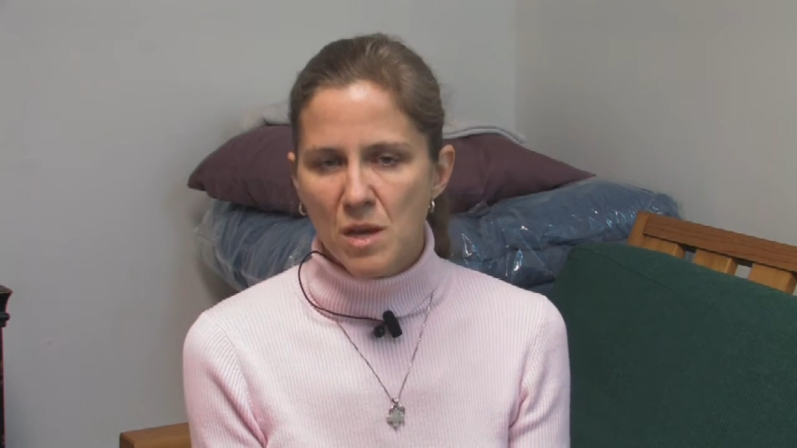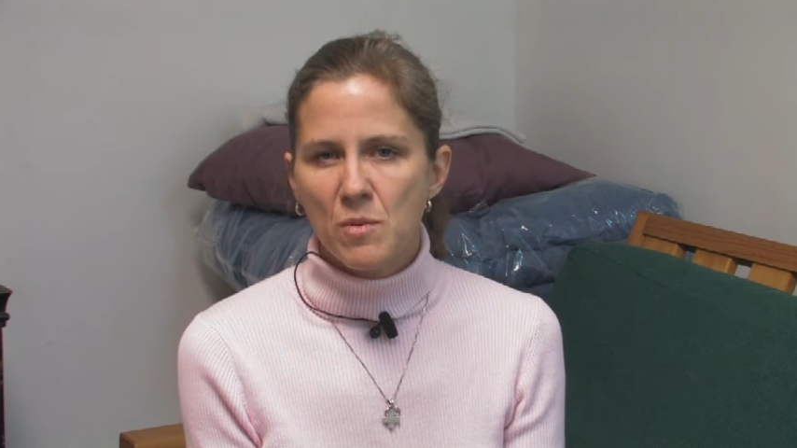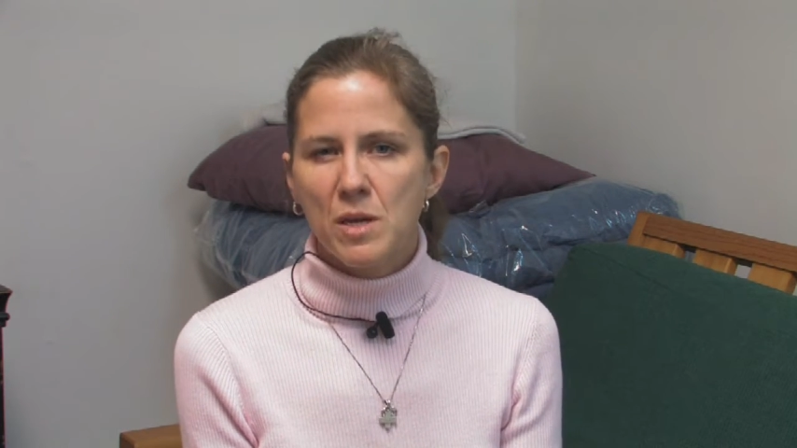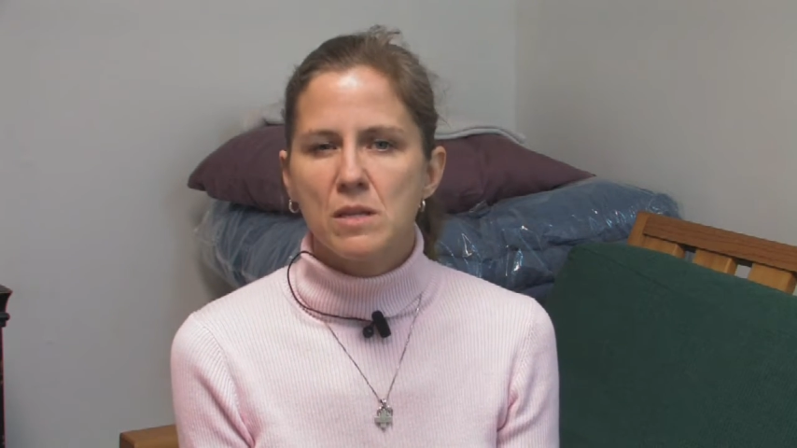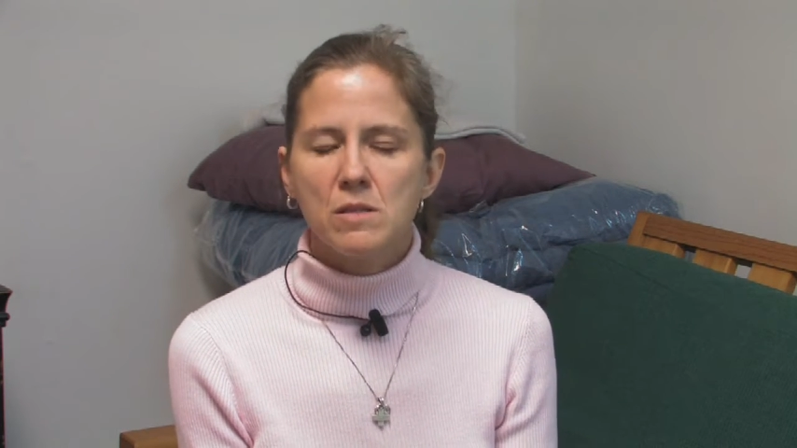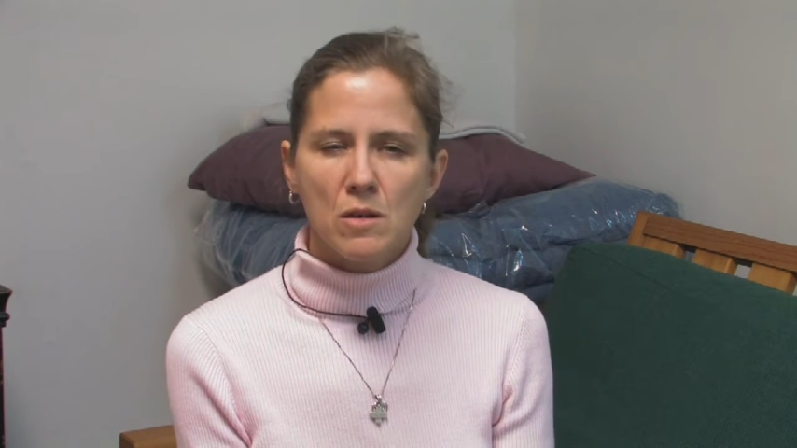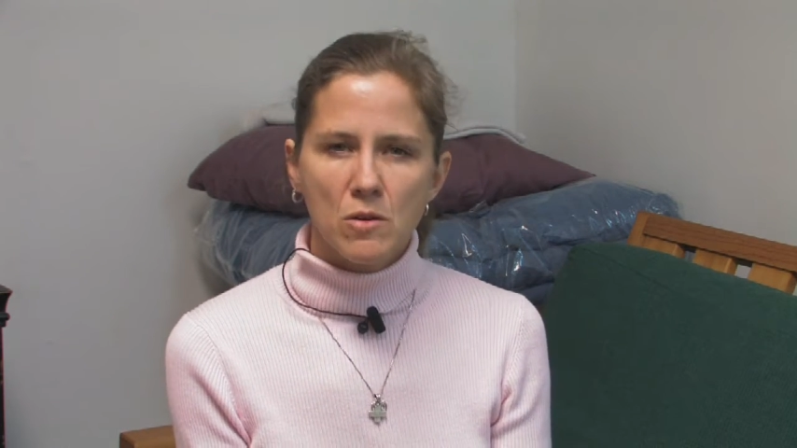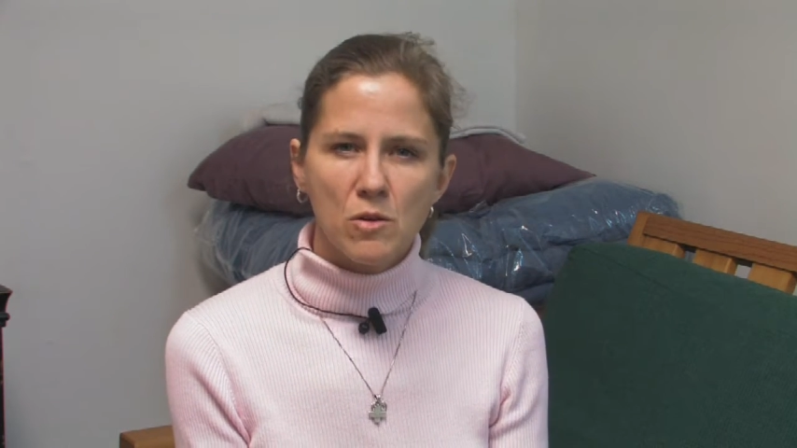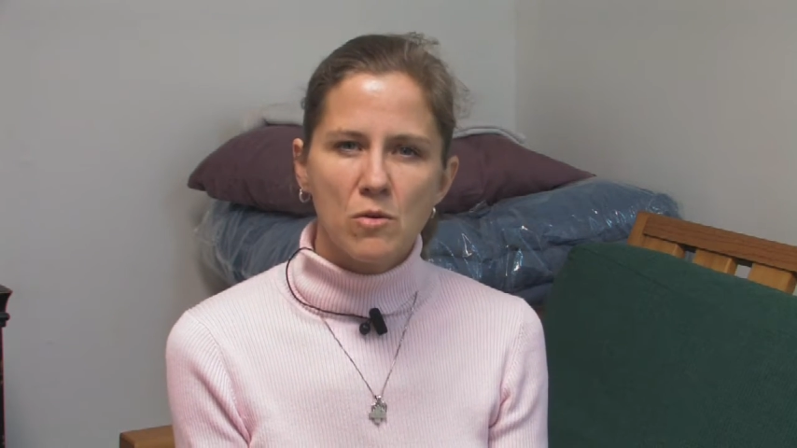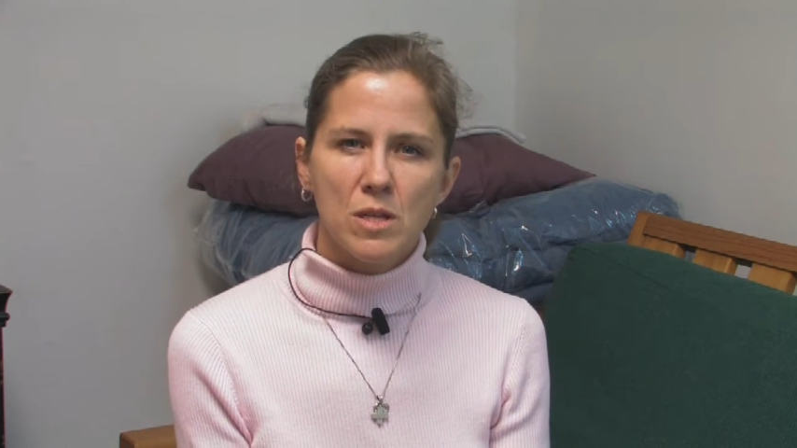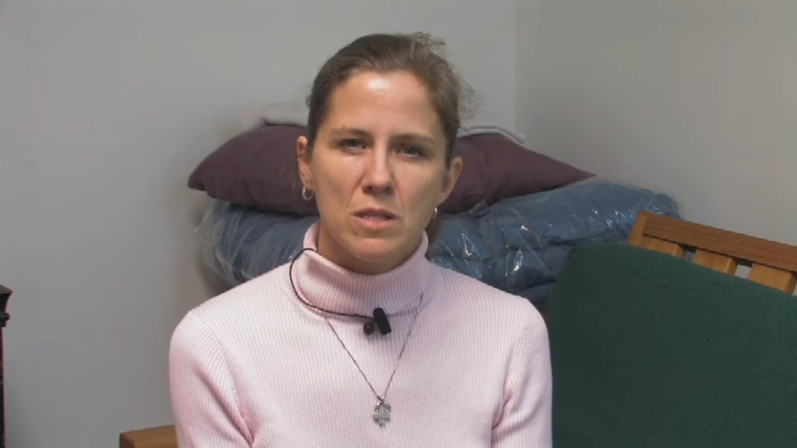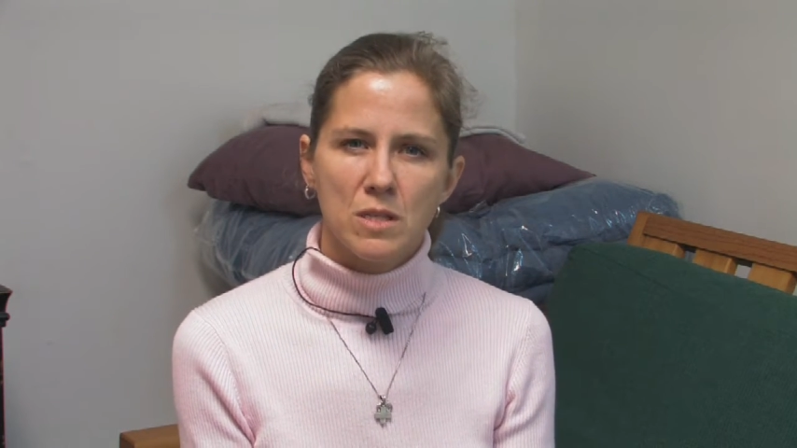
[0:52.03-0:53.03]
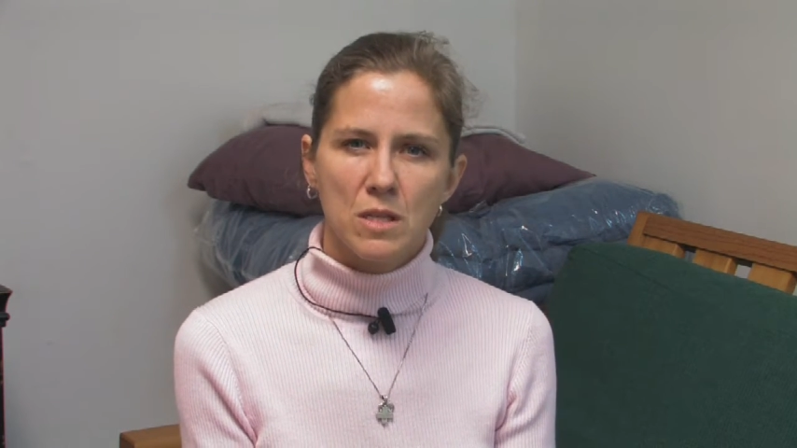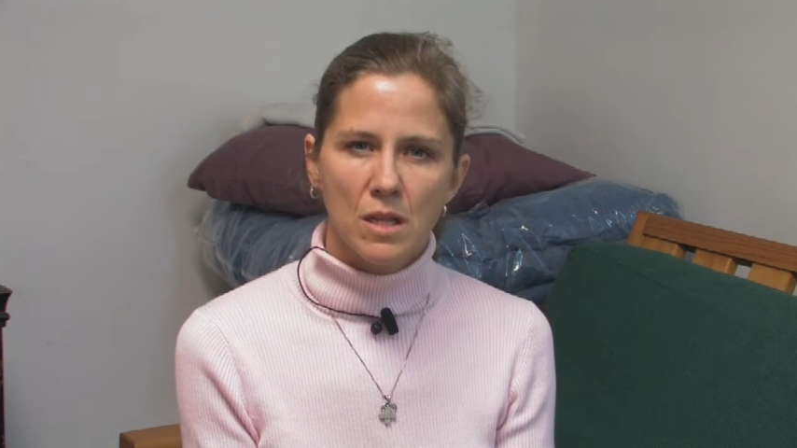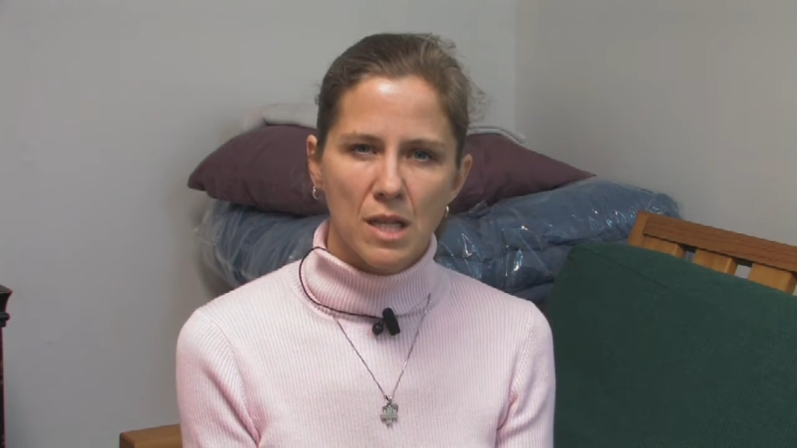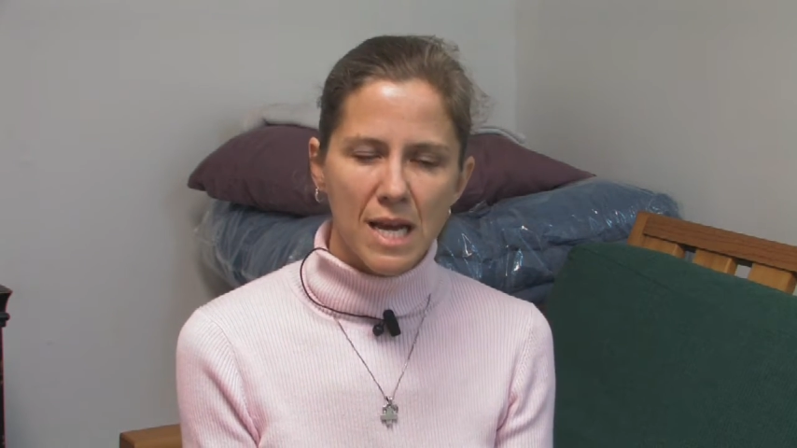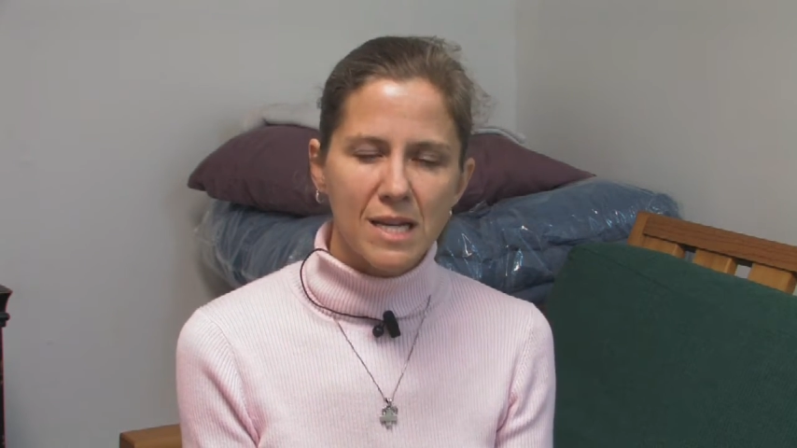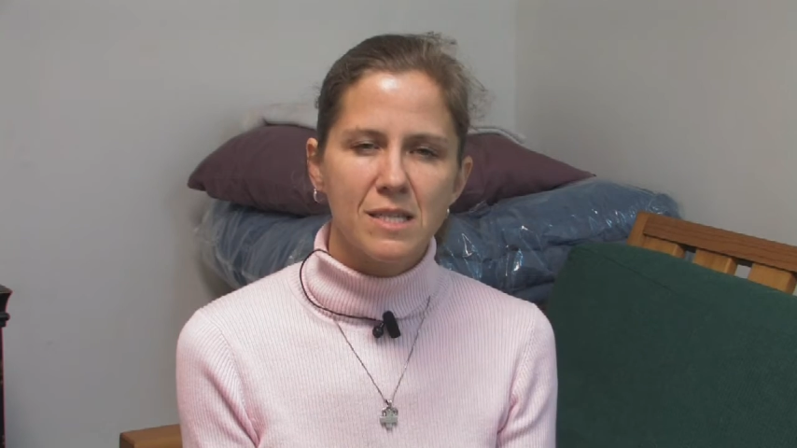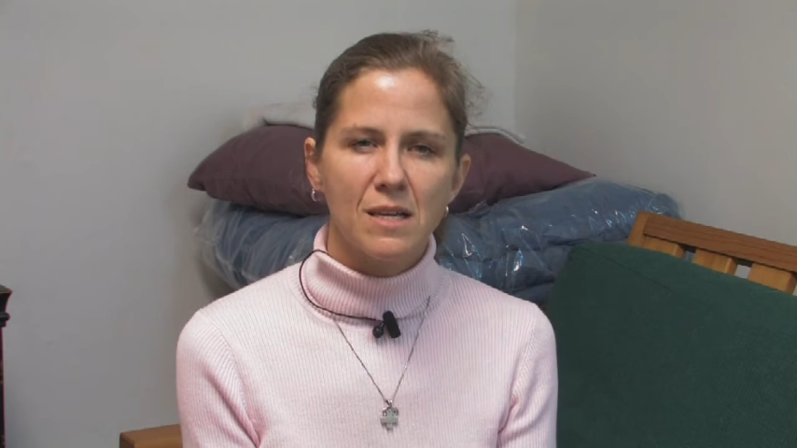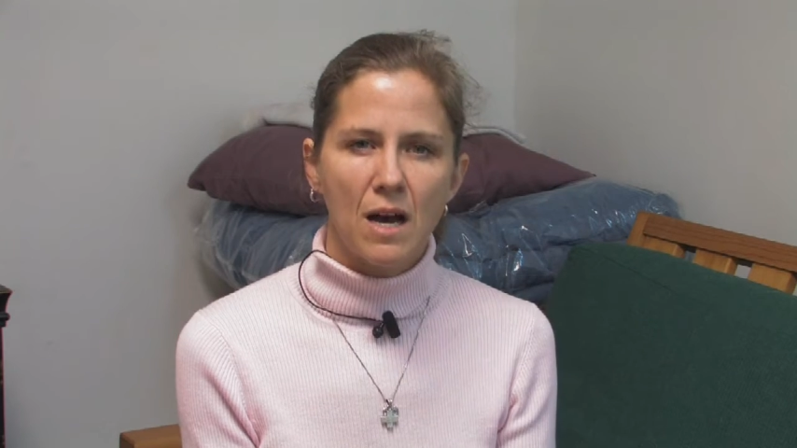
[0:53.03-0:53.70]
be so you can select